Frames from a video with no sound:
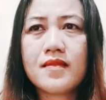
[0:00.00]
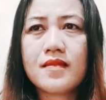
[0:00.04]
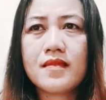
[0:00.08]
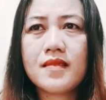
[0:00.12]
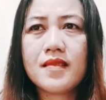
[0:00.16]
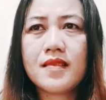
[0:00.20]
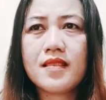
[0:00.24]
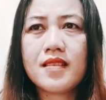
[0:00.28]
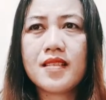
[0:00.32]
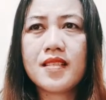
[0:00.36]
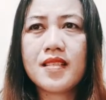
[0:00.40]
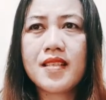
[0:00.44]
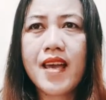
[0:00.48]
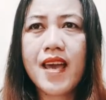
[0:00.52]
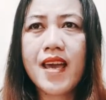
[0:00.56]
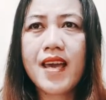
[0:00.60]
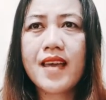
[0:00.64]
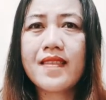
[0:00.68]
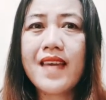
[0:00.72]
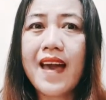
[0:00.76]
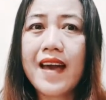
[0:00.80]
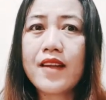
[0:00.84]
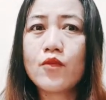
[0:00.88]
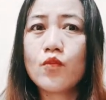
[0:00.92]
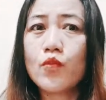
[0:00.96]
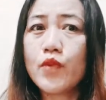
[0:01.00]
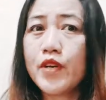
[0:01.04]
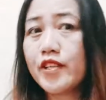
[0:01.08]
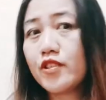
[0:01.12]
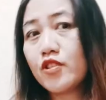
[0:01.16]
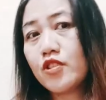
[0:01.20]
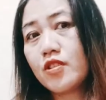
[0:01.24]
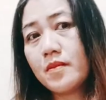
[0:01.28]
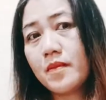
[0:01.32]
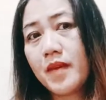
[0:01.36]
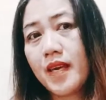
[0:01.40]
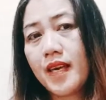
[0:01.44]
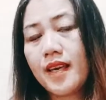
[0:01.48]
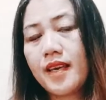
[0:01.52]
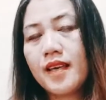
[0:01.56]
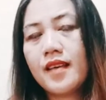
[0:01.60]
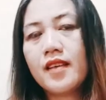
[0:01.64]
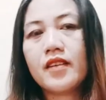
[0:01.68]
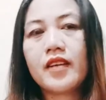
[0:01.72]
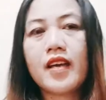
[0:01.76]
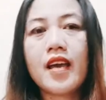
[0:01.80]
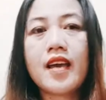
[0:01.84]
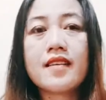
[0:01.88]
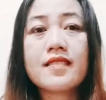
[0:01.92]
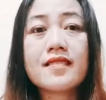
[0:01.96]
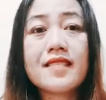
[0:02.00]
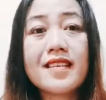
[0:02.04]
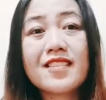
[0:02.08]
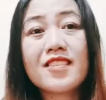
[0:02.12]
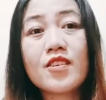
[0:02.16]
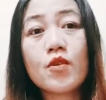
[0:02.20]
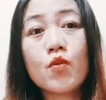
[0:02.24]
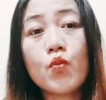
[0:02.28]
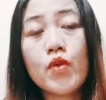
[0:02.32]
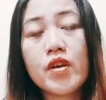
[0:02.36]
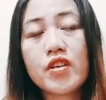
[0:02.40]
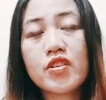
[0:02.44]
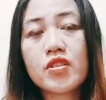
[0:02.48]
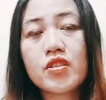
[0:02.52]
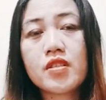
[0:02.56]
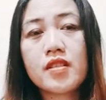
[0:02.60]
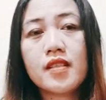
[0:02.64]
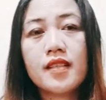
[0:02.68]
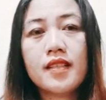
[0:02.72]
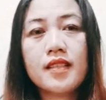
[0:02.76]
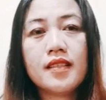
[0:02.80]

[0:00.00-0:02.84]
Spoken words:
say that word to me. Okay, that's a wish.